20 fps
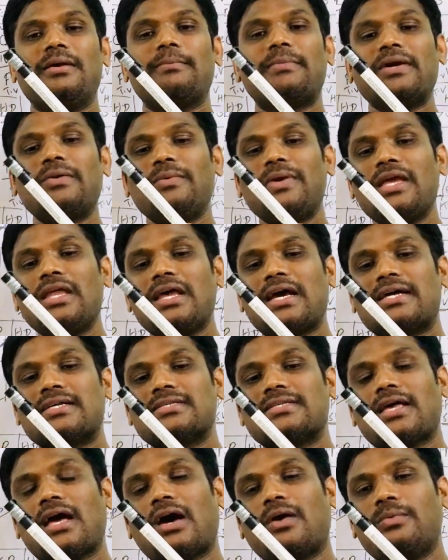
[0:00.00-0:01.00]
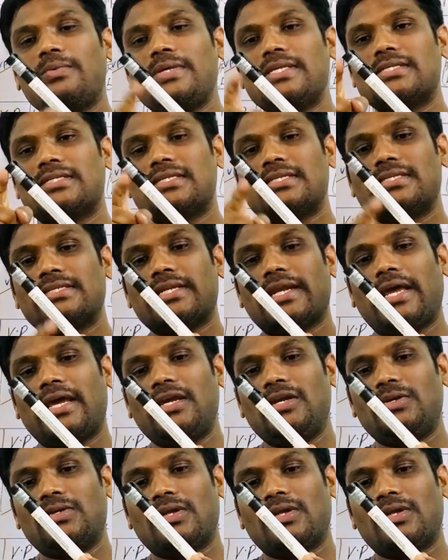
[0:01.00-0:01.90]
But whereas, how is this line